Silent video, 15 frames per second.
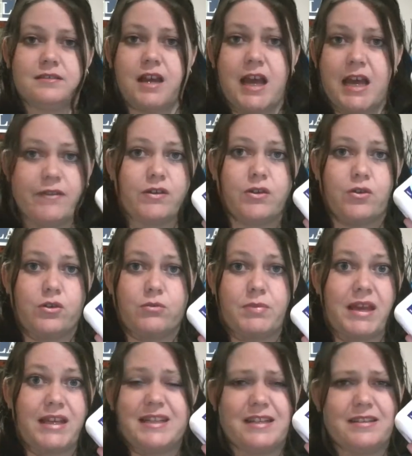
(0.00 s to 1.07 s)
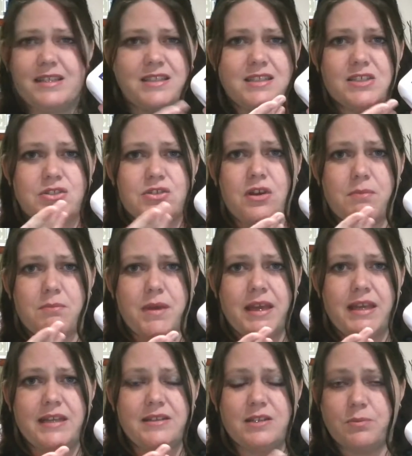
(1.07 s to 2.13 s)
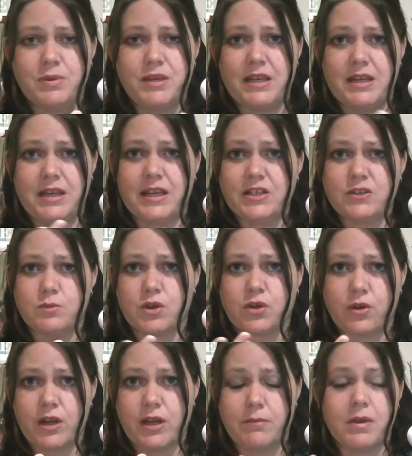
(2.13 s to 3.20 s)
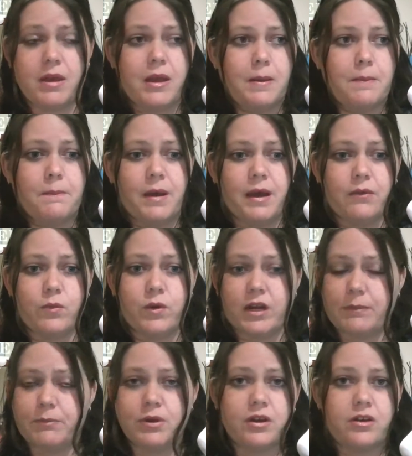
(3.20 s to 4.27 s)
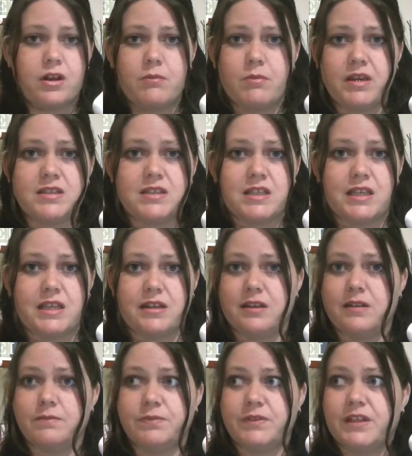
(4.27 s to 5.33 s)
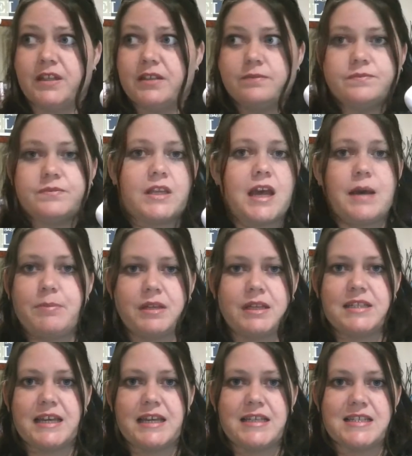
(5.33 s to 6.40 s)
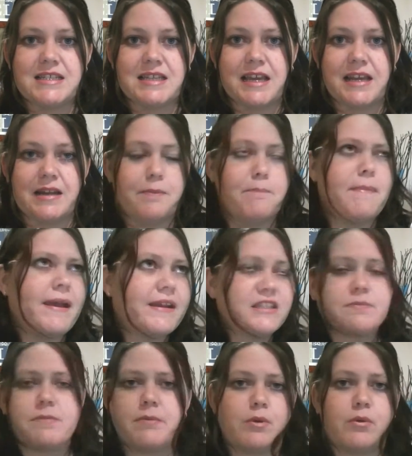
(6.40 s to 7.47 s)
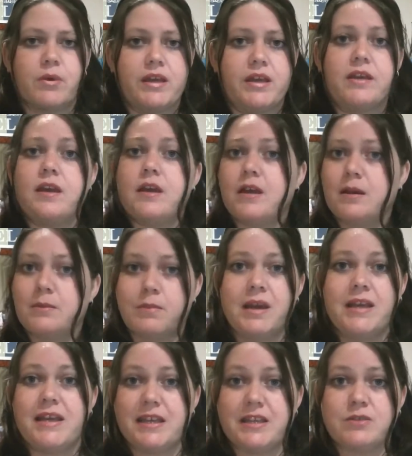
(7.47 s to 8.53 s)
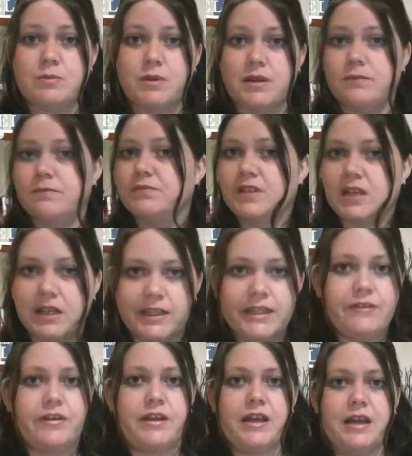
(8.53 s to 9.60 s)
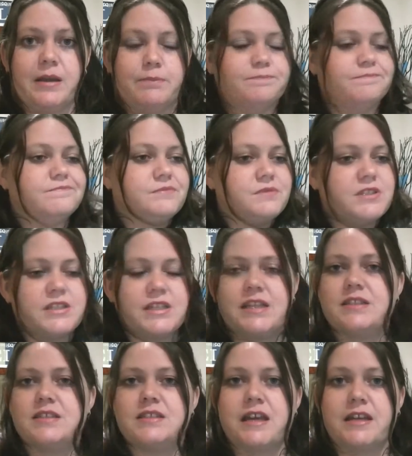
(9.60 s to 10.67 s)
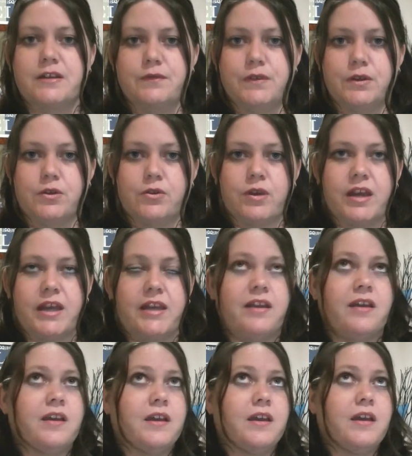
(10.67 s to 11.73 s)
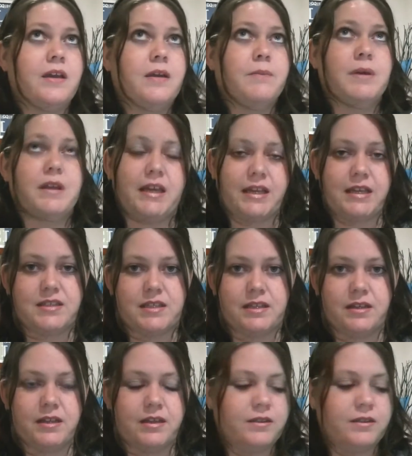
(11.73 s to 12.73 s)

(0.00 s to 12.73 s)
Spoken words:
I haven't gone back. Now, this is not made to be an eczema cream, but when I put it on my skin, a couple of days later, maximum a week, my eczema clearing up, skin starting to feel great. But like I said,